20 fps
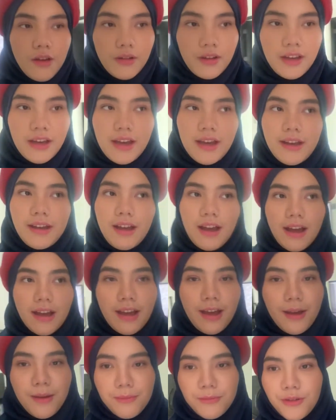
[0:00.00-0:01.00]
Okay, I
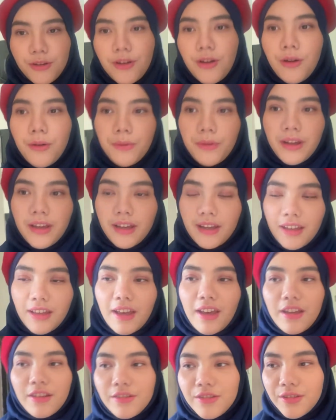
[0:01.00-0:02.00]
am going
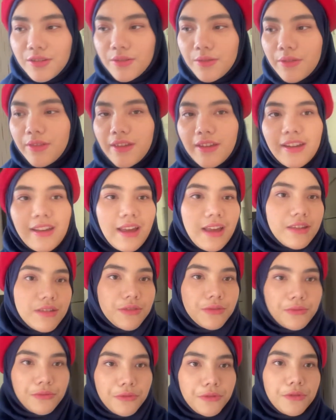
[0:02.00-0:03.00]
into the
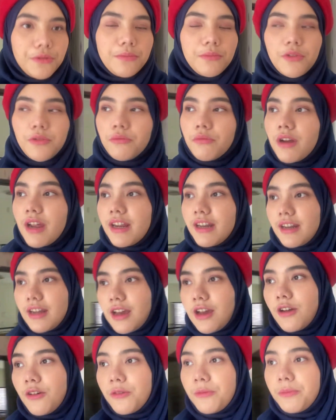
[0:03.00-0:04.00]
guest room right now